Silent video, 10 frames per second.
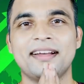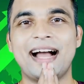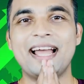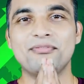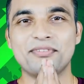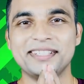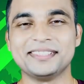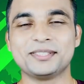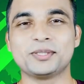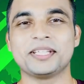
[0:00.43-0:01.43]
Hi
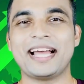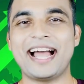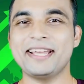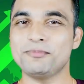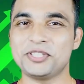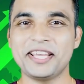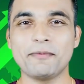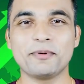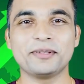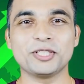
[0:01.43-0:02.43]
friends, I am
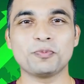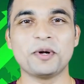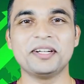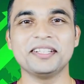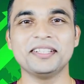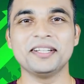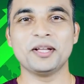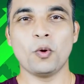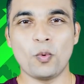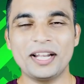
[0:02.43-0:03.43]
CA Pritish Burton.
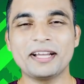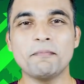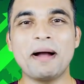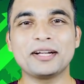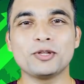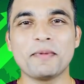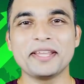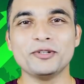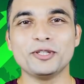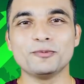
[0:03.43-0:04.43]
Welcome back to my
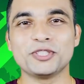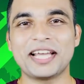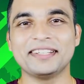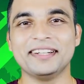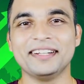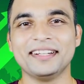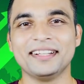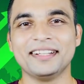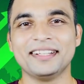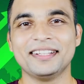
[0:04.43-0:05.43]
YouTube channel.
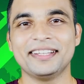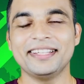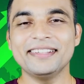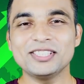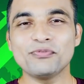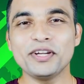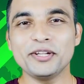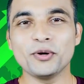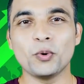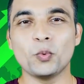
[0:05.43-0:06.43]
In this
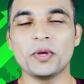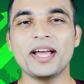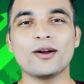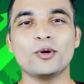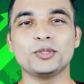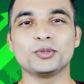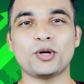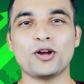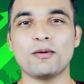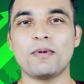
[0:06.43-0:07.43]
video, we are going to
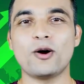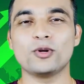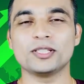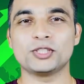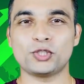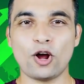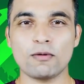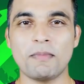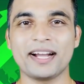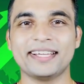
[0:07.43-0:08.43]
talk about
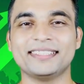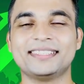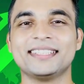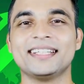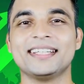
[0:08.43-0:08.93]
stock markets.